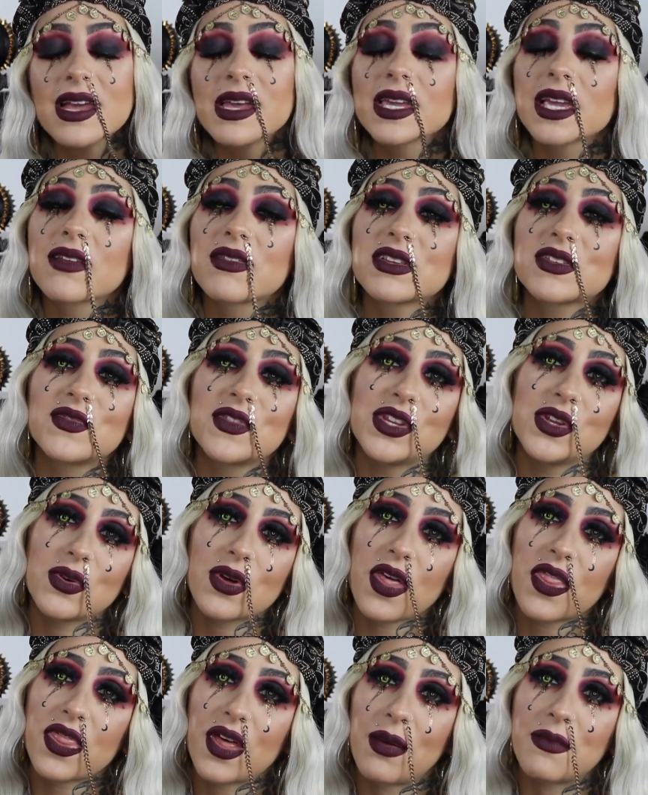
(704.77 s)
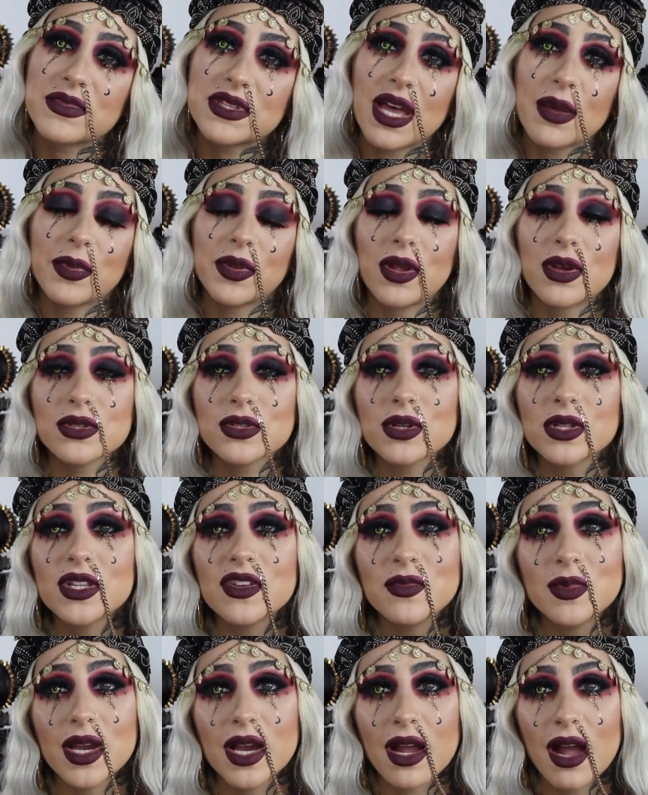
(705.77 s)
Give this video a thumbs up and also leave
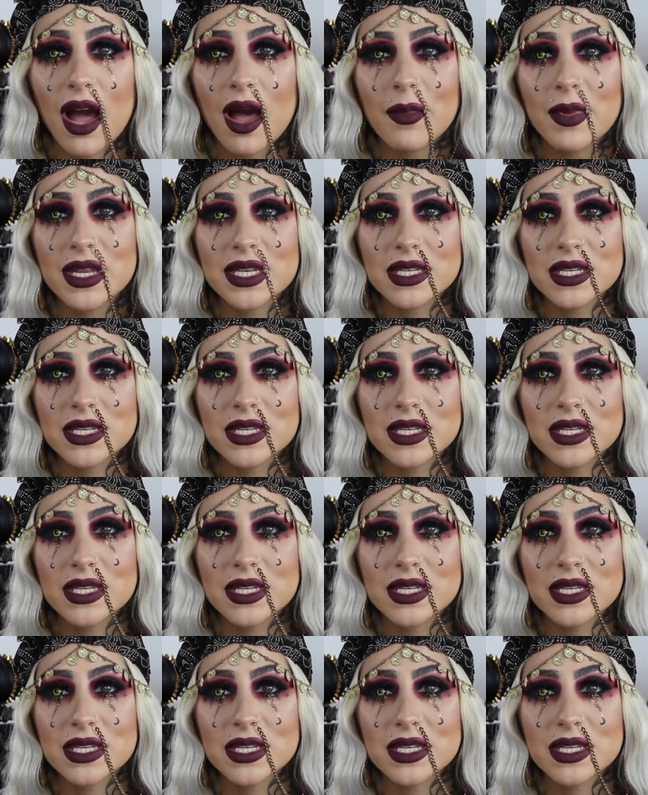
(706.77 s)
me a comment